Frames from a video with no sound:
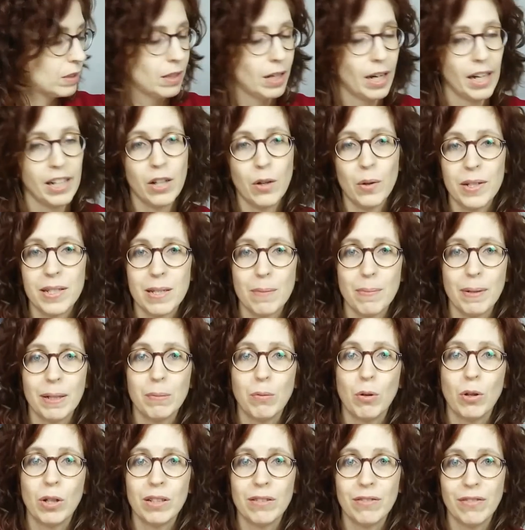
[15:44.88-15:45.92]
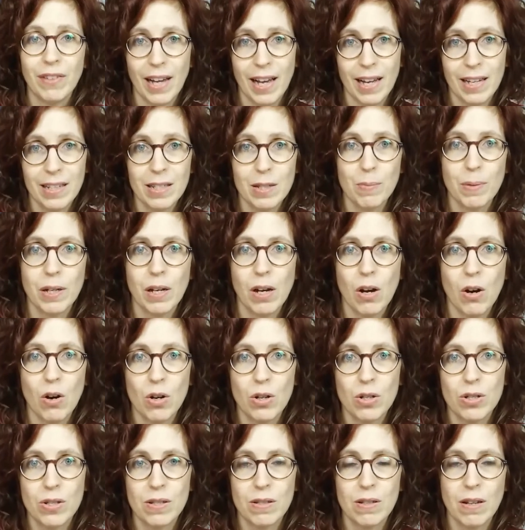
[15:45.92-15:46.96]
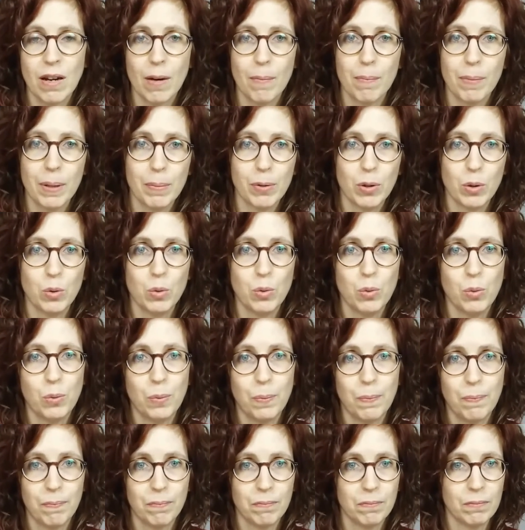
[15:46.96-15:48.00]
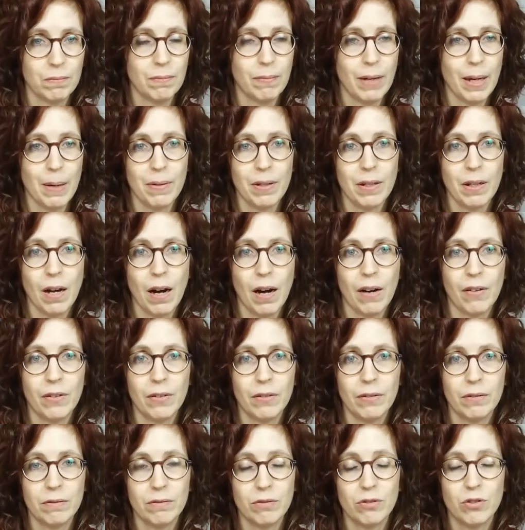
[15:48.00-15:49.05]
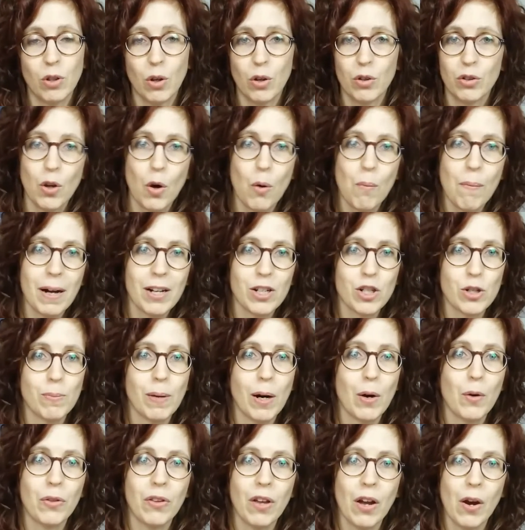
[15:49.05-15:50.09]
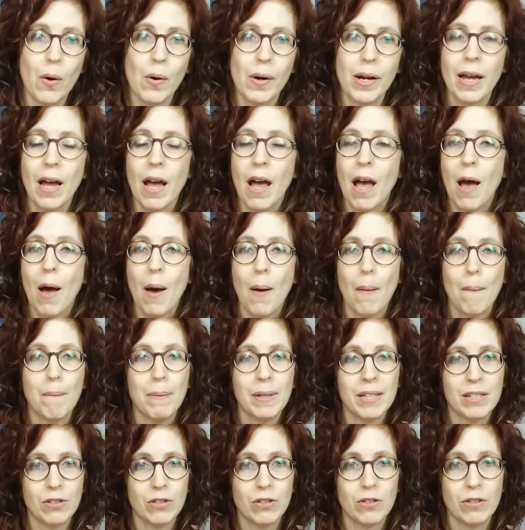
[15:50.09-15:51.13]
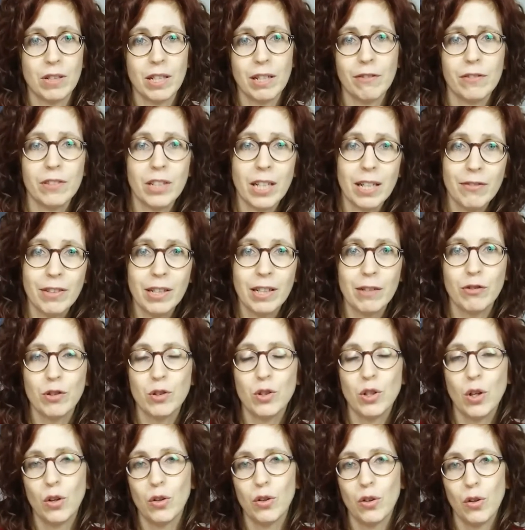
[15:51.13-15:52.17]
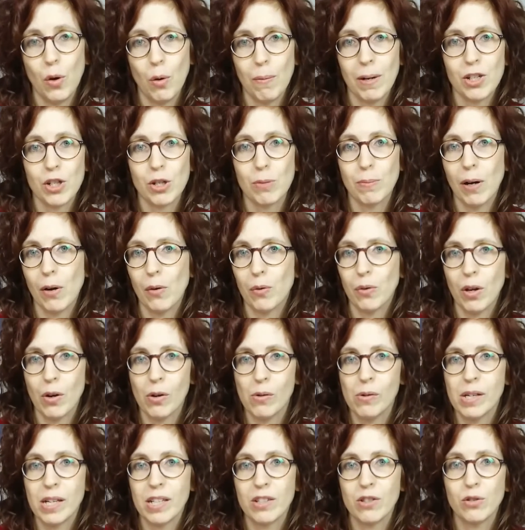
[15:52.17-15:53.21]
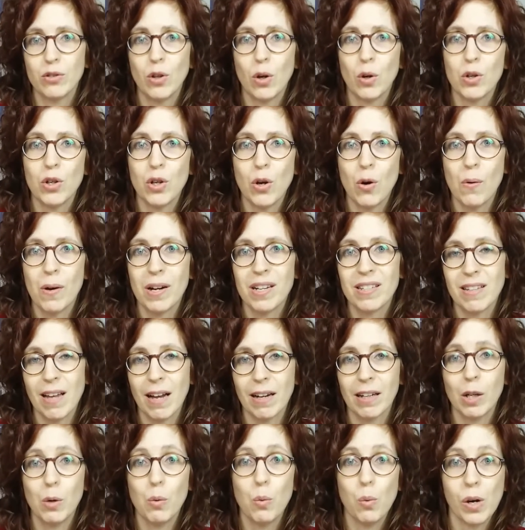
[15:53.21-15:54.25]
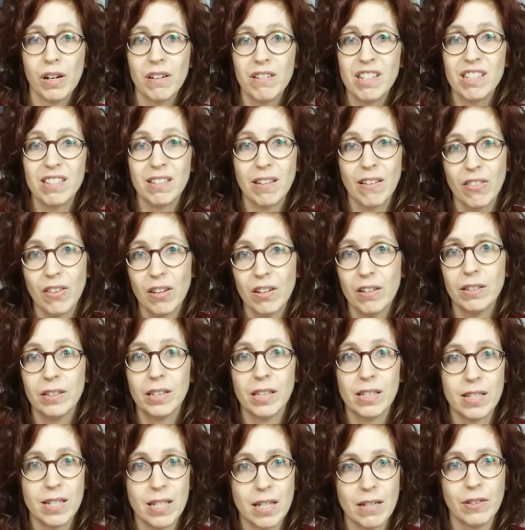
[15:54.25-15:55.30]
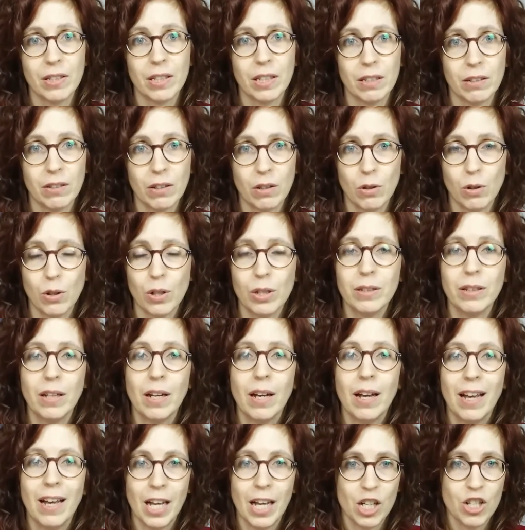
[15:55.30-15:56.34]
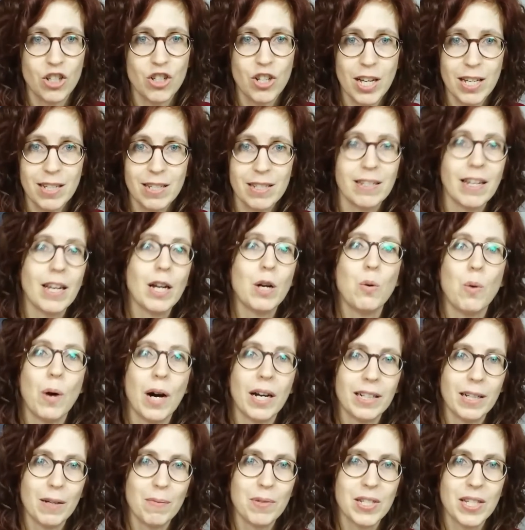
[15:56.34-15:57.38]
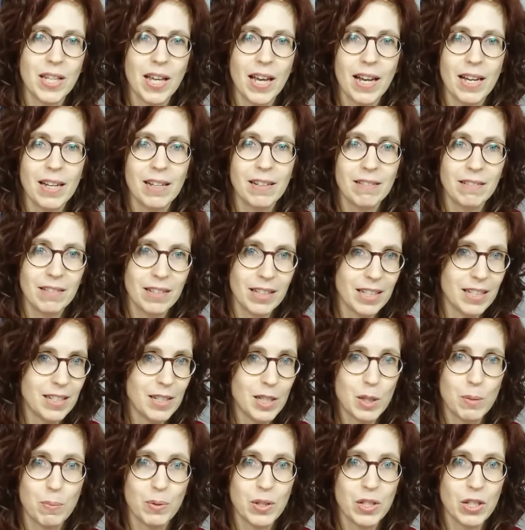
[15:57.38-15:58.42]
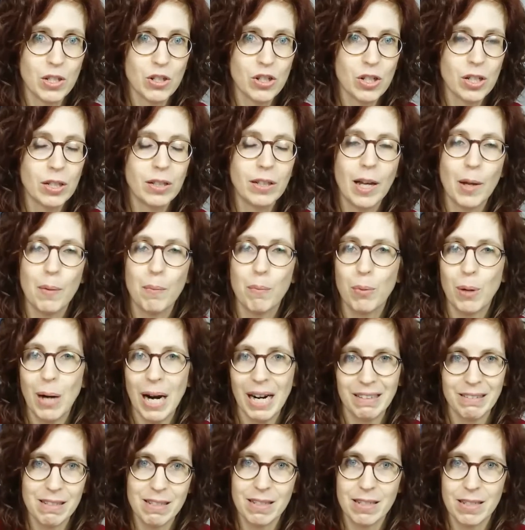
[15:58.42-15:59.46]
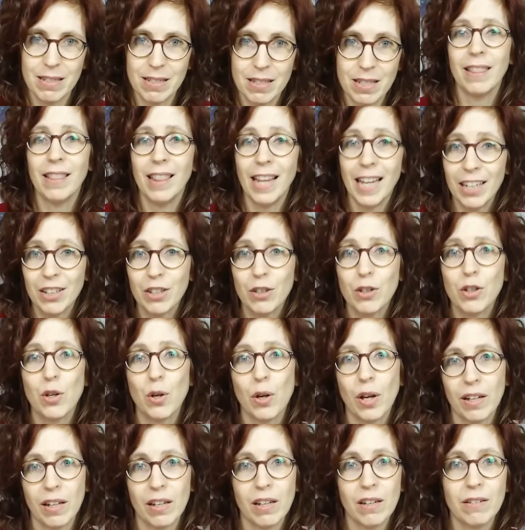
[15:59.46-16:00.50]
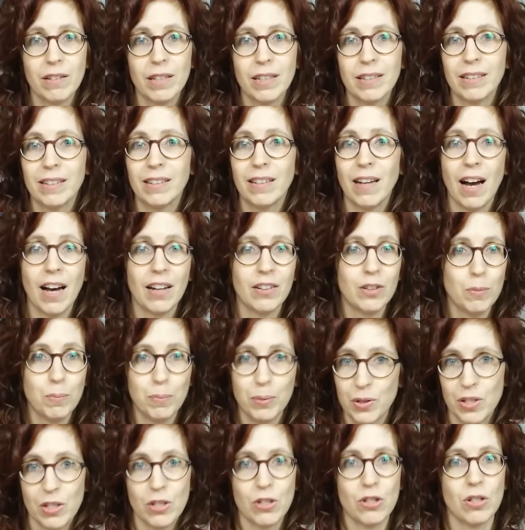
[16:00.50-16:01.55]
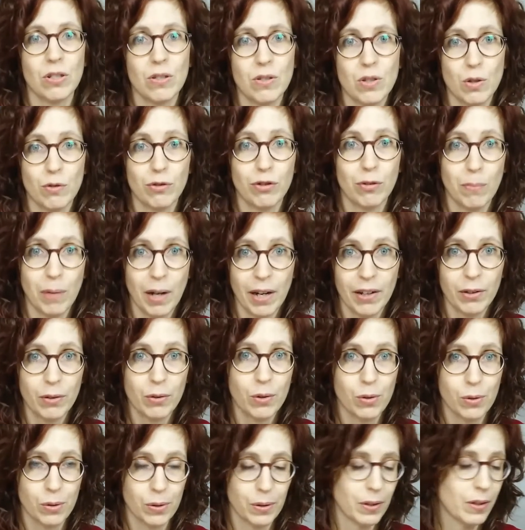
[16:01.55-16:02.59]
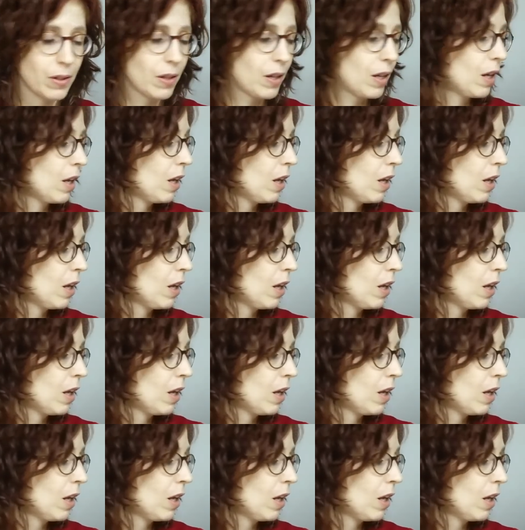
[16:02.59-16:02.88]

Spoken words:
I know it's a bit more advanced because there are people who maybe don't know much about theory, but even if you don't know much about theory and you don't know exactly where is the 3rd and the 7th in the chord, just take what I'm saying in this position and practice this. Later you can hear it in other positions of a minor chord.